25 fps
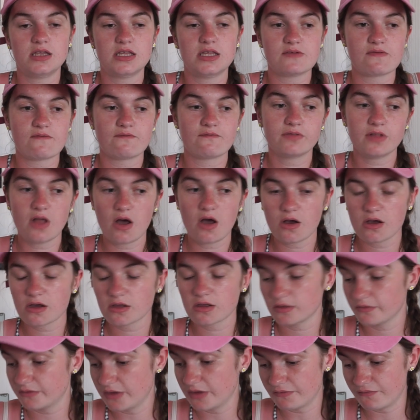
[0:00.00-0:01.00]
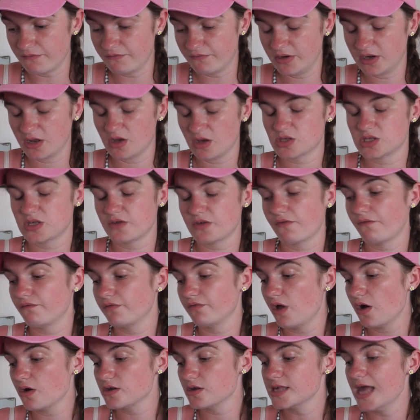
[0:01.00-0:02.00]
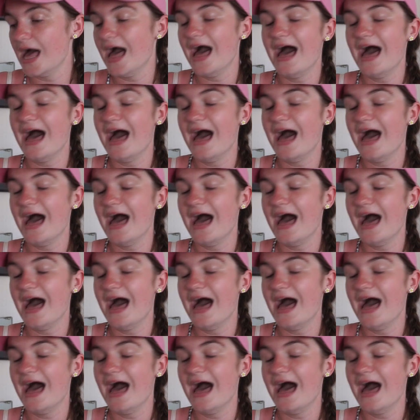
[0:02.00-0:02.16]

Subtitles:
different videos and different vlogs.